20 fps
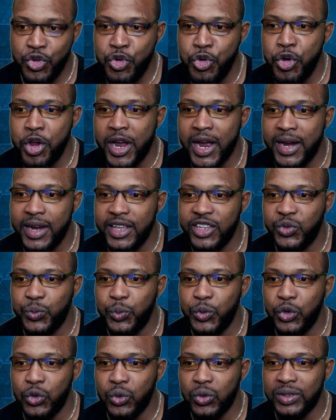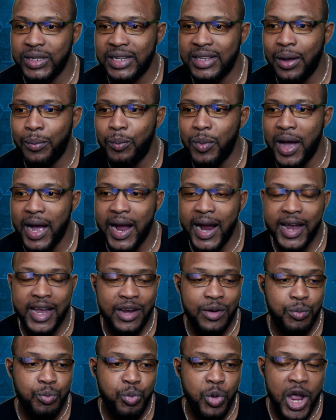during a dispute at a bar
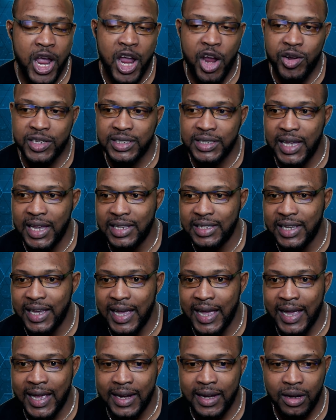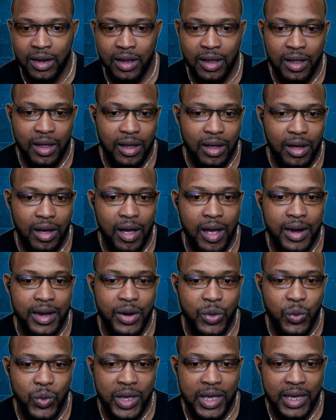in Prairie St. Anne on
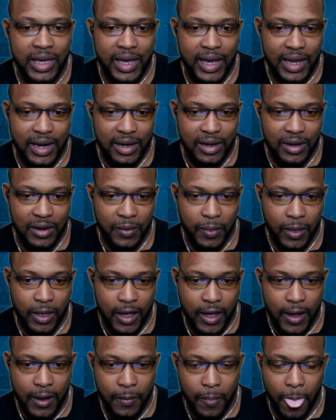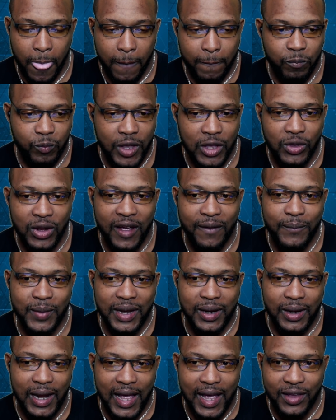the weekend. Yeah? That would have
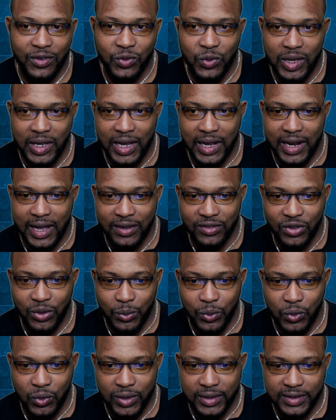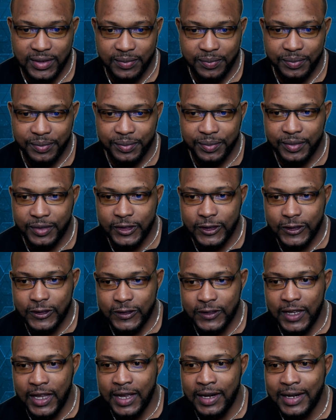been last weekend, I suppose.
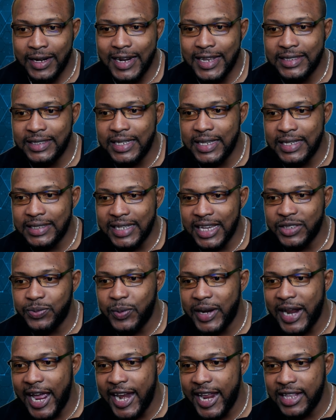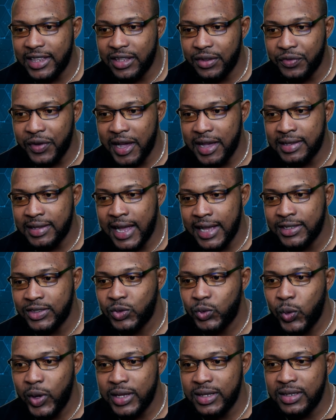Saying the deceased has been identified as
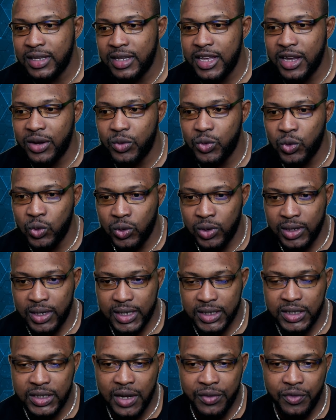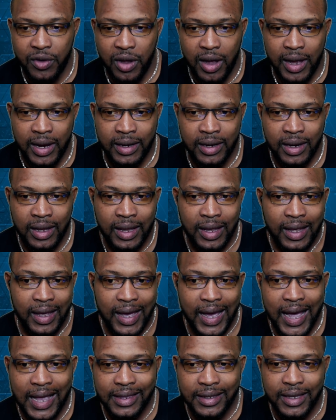20-year-old Chevon
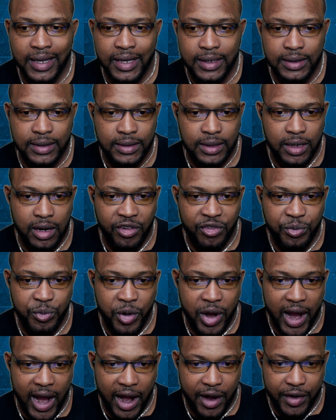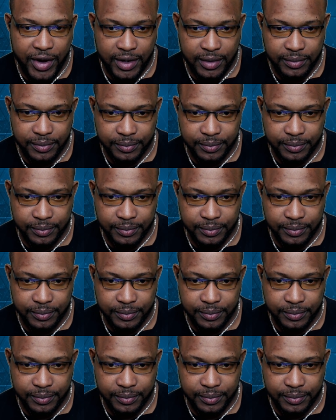Atkinson of Prairie.